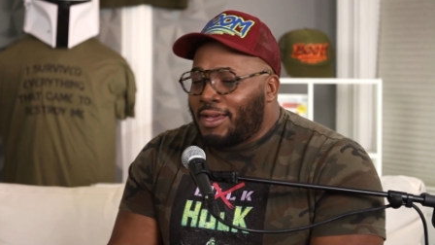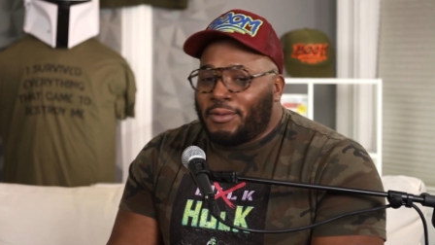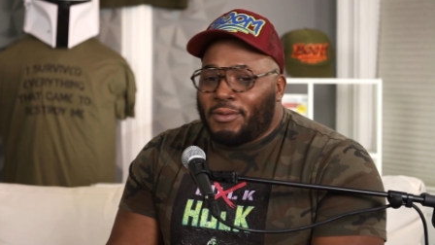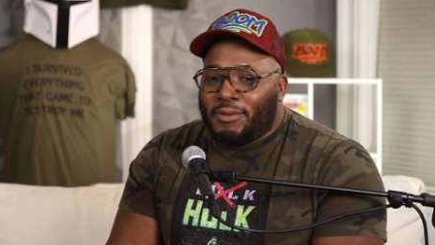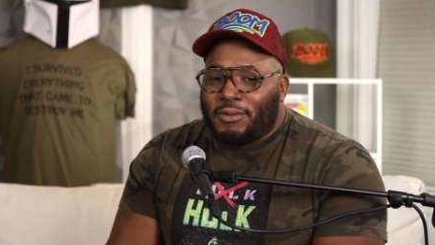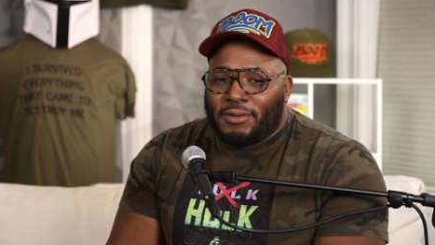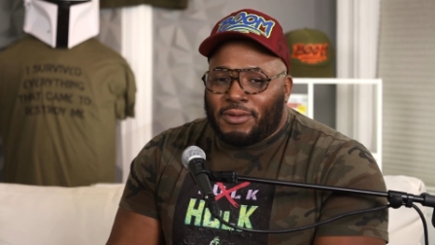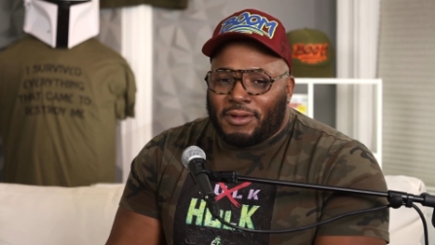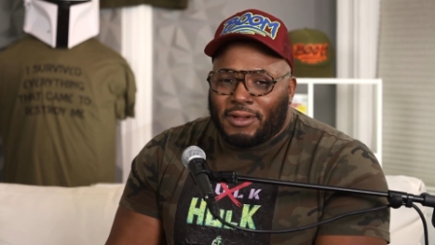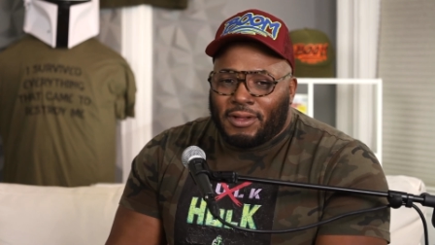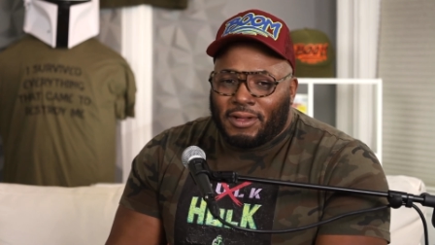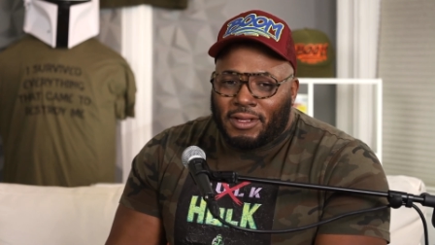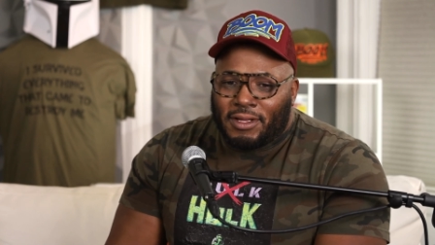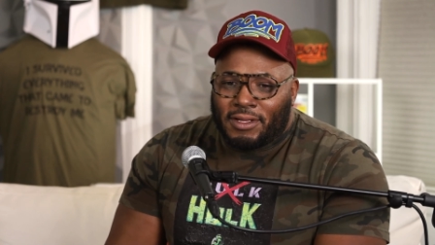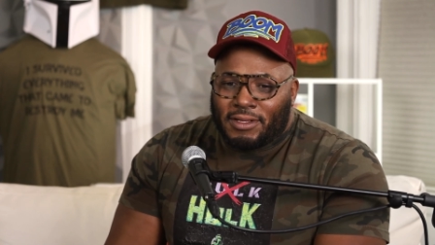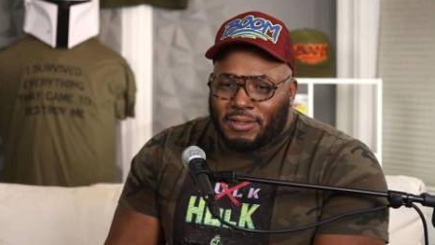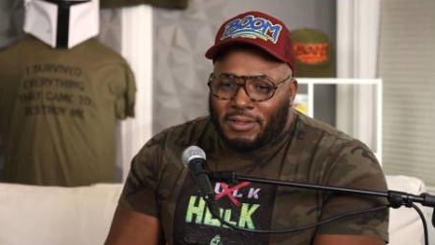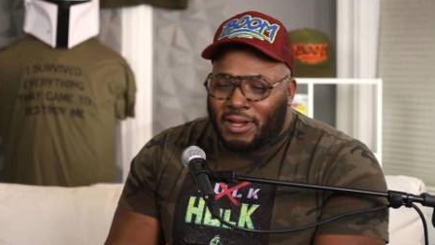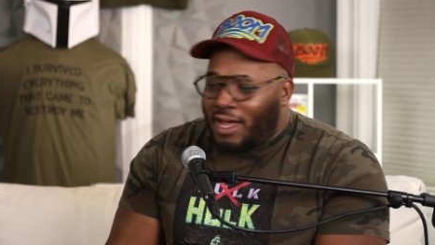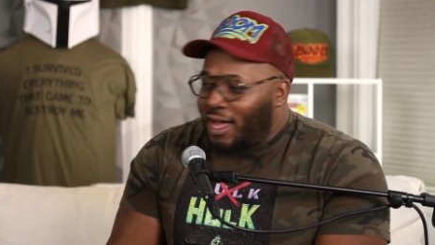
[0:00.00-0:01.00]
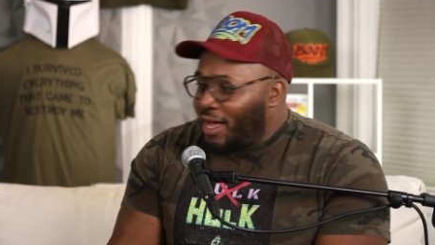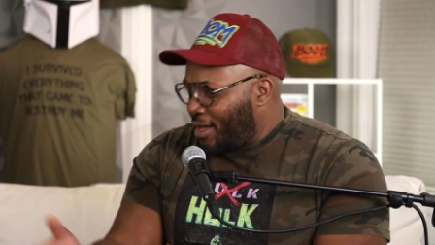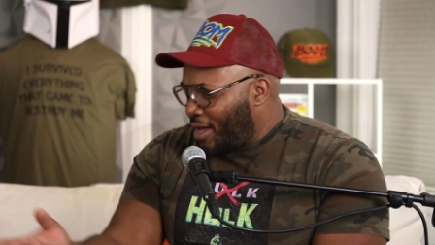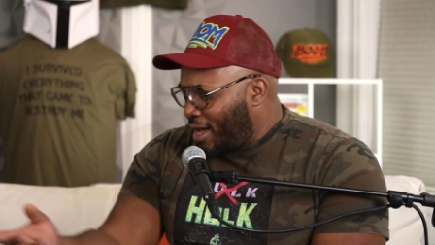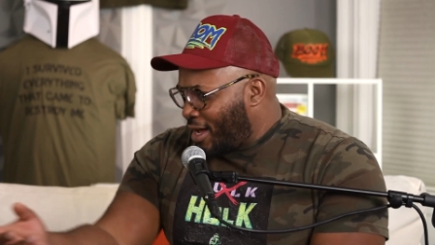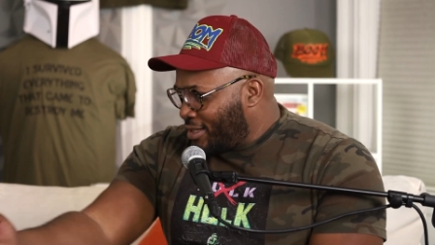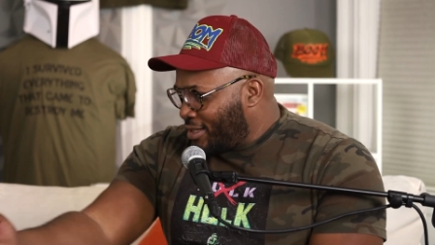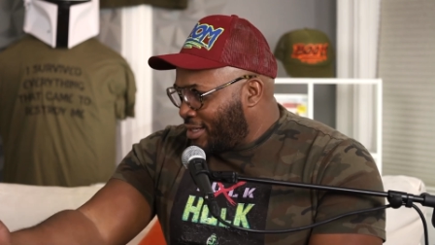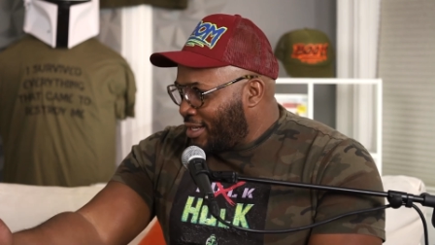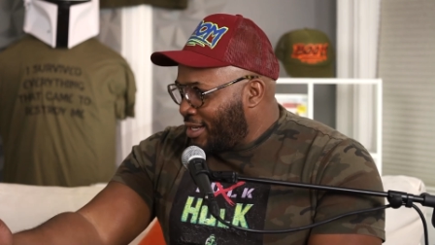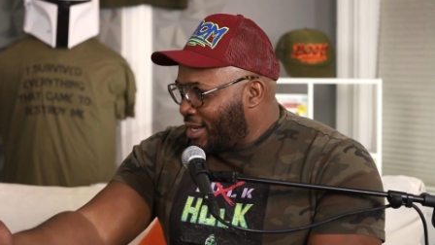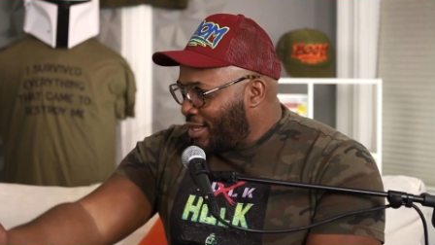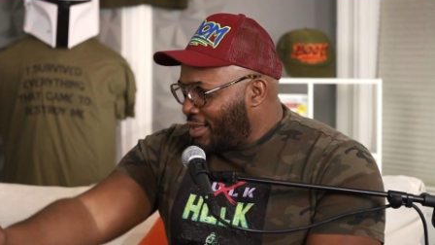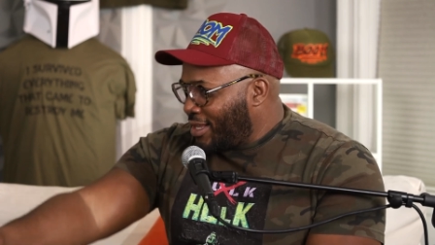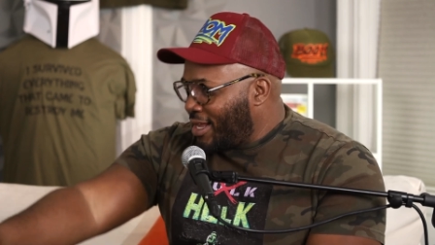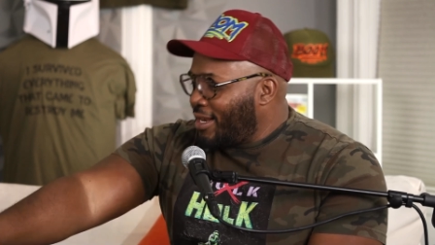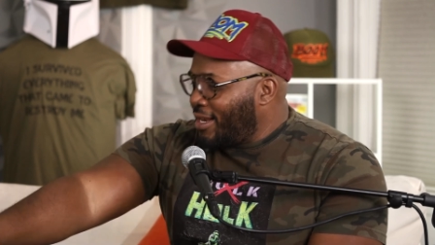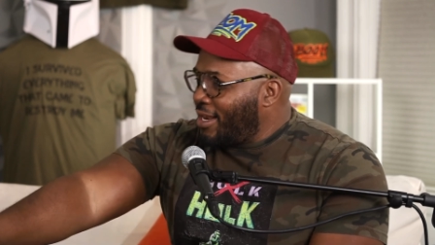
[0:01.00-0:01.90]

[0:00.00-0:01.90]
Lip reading: Or, you know, I say that